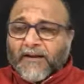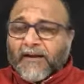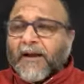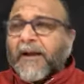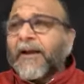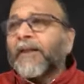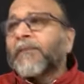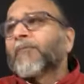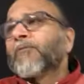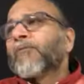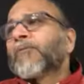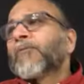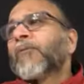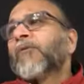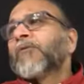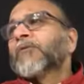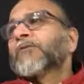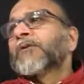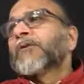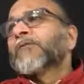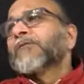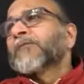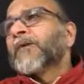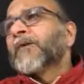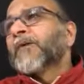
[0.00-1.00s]
and
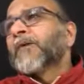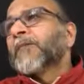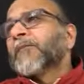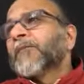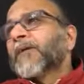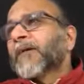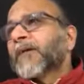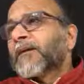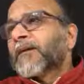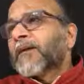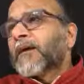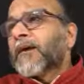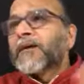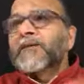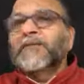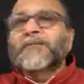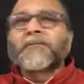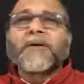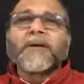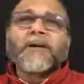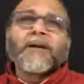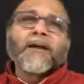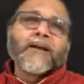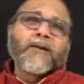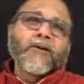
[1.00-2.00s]
both of them and the
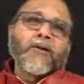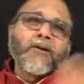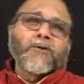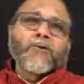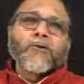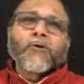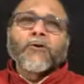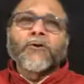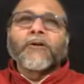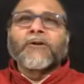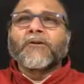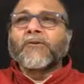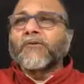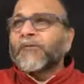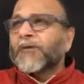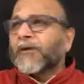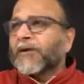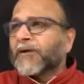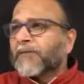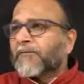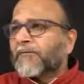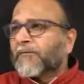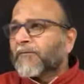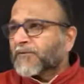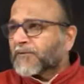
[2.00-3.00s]
husband are not talking to her
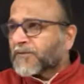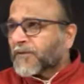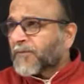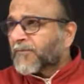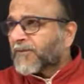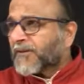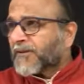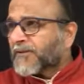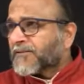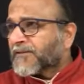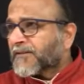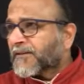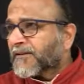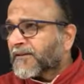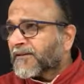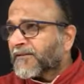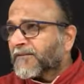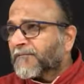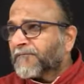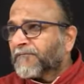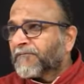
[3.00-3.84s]
for some reason